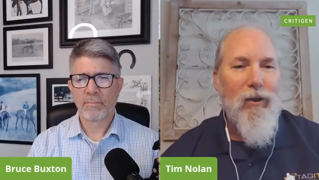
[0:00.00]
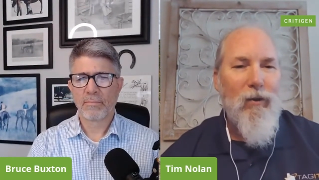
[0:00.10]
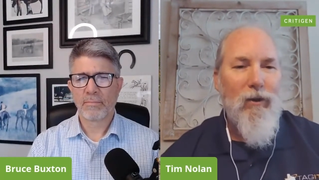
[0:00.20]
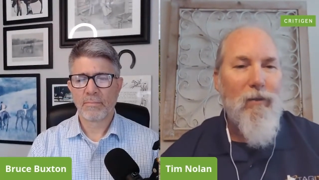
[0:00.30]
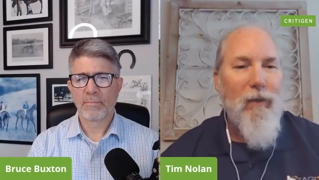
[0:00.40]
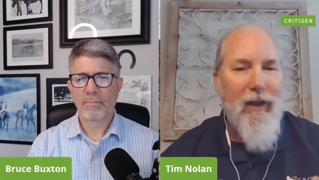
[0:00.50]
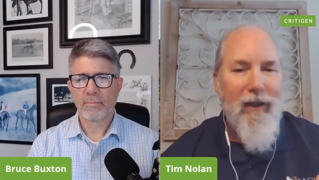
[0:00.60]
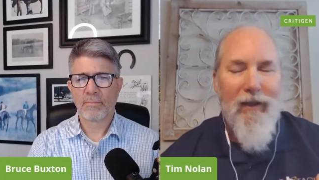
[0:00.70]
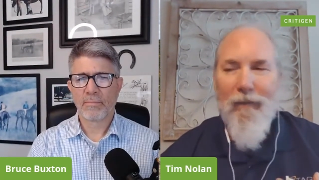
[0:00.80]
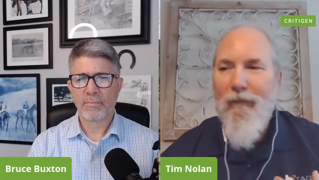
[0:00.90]
Speaker 1: know, so
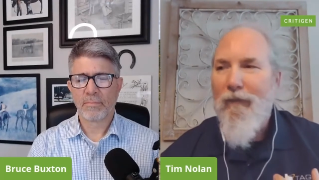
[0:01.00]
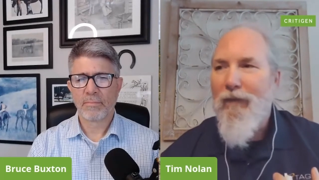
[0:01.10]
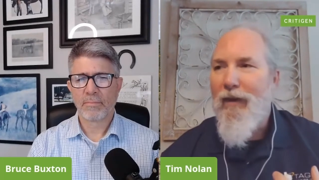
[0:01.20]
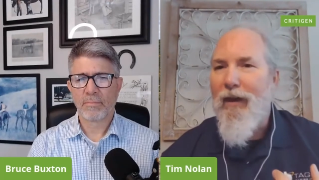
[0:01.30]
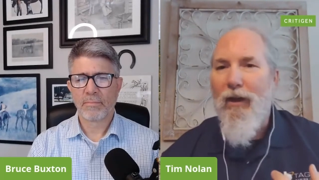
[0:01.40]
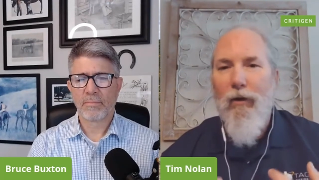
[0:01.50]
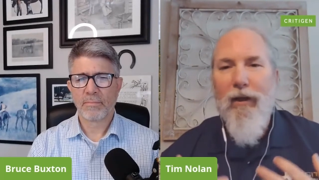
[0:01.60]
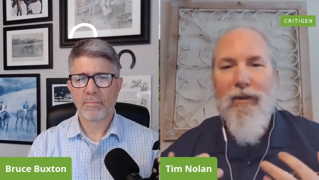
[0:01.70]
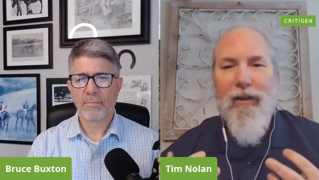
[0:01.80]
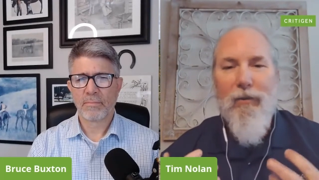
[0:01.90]
to me, you
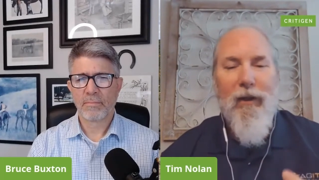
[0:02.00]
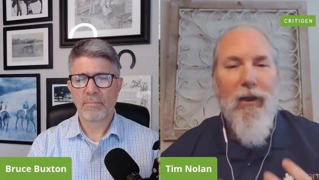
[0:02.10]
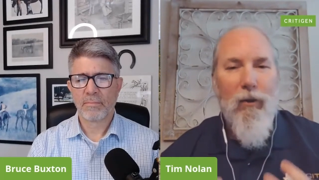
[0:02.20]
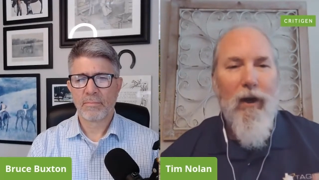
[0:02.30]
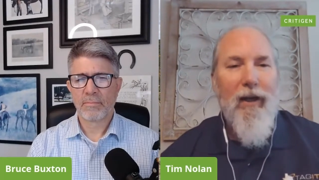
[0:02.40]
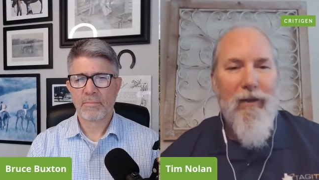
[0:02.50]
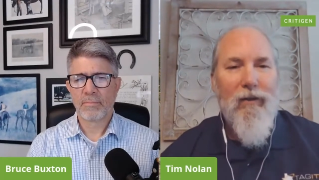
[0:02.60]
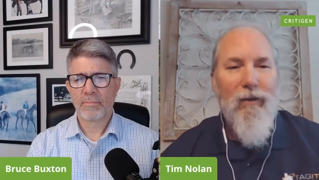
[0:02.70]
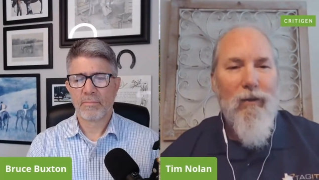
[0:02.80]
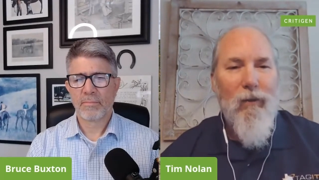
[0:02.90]
know, it's it's been a
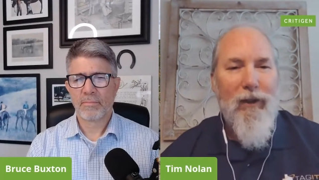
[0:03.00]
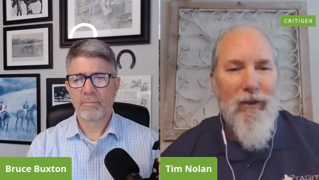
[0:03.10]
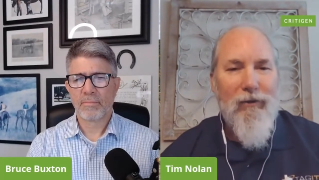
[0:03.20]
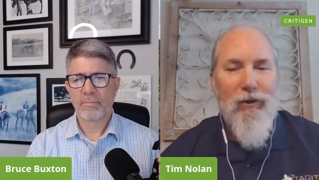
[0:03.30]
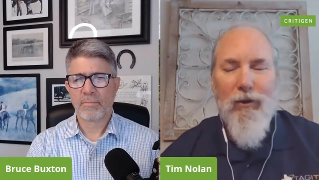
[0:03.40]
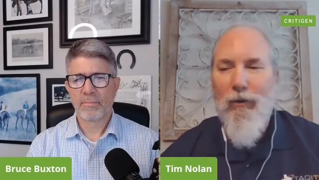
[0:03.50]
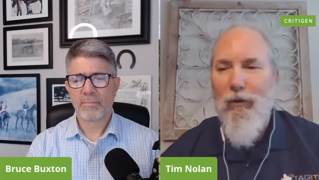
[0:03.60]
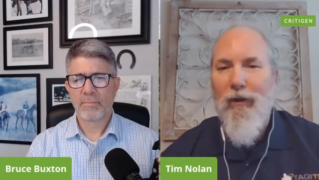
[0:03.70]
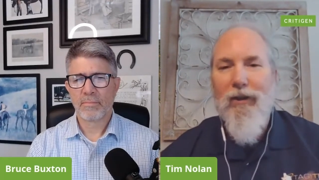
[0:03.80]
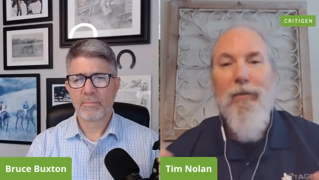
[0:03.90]
great research
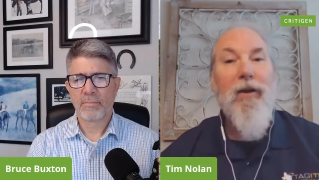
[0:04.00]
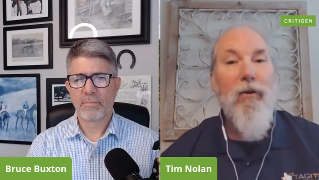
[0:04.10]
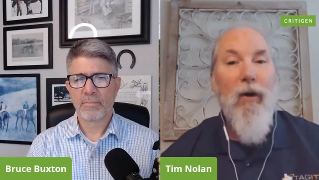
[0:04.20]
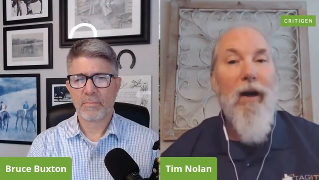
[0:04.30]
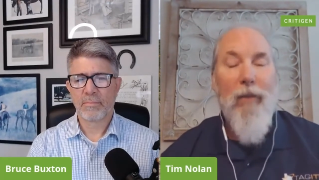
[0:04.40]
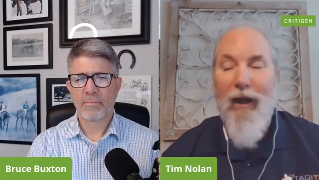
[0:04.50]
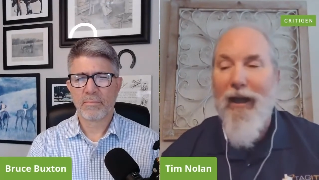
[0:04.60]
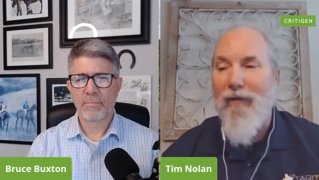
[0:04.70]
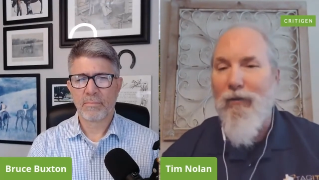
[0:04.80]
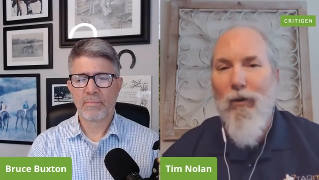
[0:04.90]
tool and it's been a great
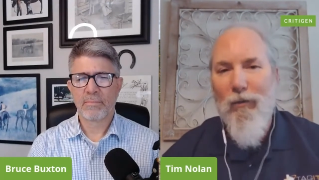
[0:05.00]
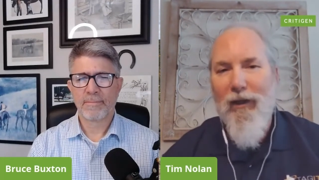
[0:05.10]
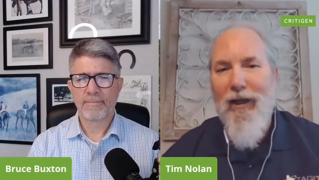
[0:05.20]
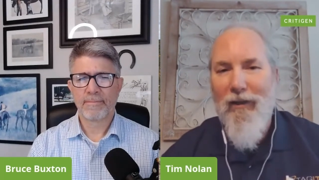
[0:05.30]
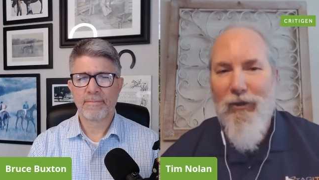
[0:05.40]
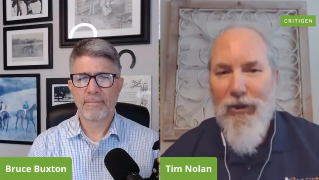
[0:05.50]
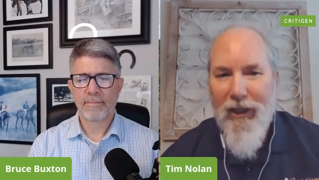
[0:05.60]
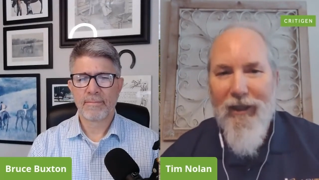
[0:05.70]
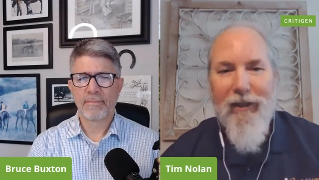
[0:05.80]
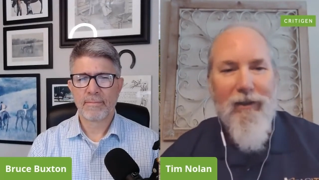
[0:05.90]
platform to kind of
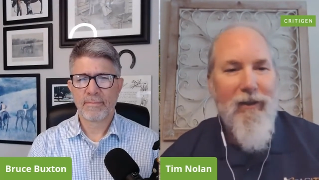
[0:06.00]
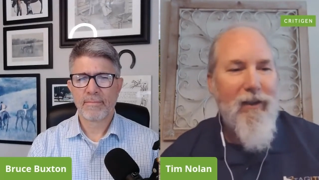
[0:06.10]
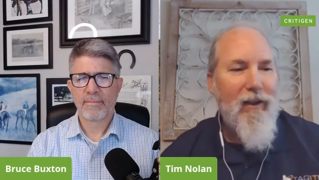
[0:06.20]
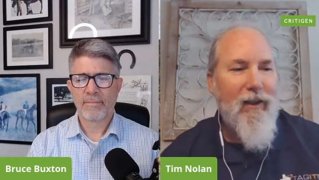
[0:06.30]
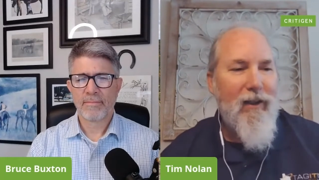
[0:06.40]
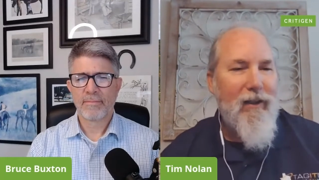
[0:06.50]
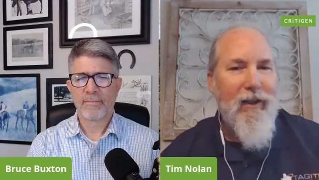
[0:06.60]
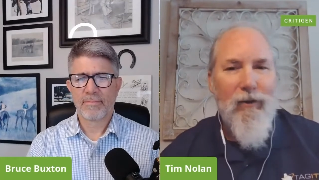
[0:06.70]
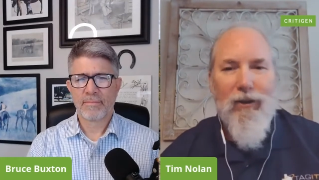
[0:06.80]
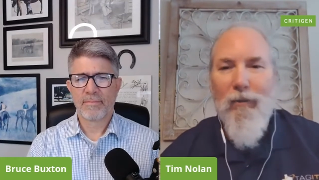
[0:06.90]
share,
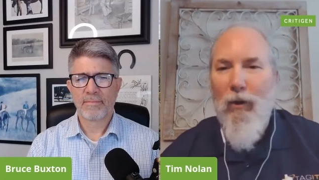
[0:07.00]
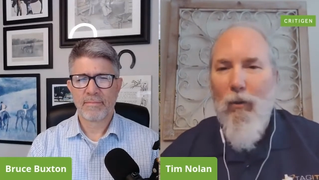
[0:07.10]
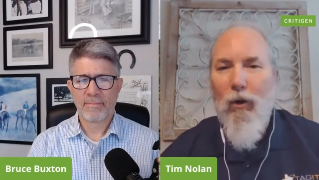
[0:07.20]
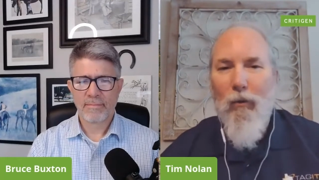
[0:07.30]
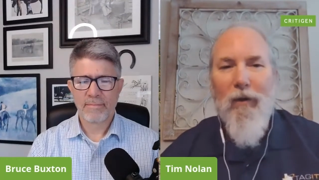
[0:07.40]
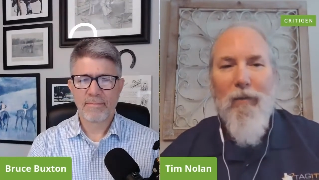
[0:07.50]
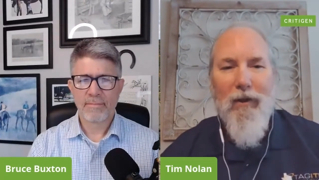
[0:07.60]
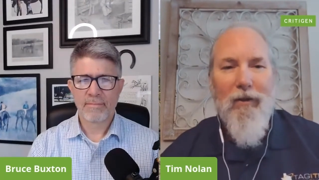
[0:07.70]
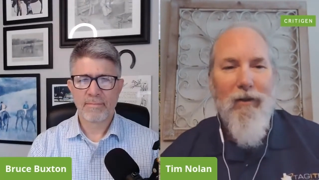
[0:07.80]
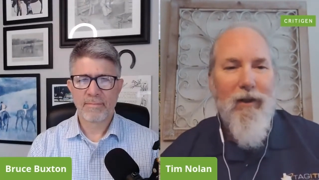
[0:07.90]
you know, some of the work we've
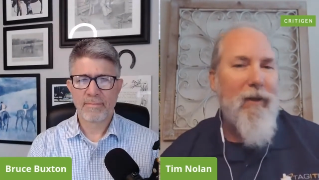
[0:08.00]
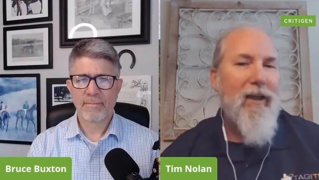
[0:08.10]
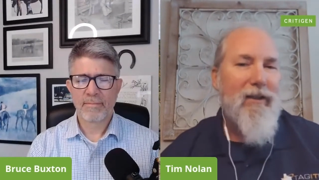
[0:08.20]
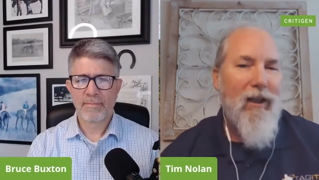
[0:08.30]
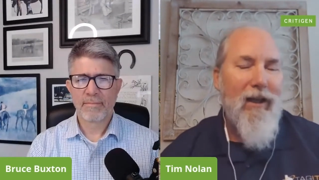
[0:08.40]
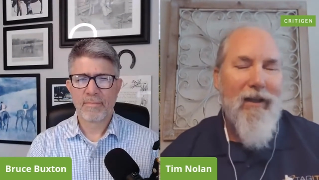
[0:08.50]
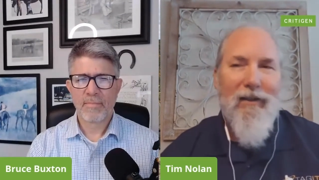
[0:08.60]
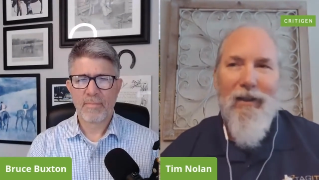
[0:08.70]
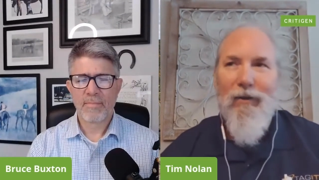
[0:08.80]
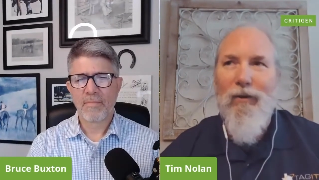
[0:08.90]
been doing. I mean, that's a lot
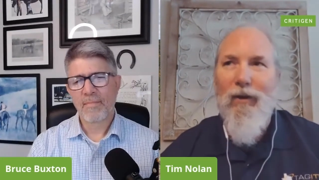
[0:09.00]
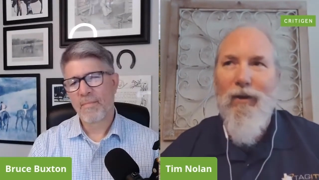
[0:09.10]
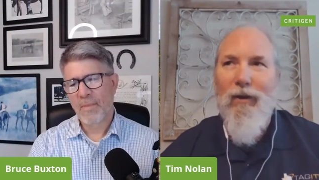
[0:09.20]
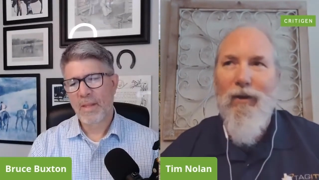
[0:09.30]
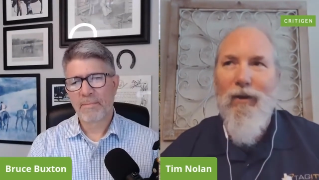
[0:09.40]
of, you know.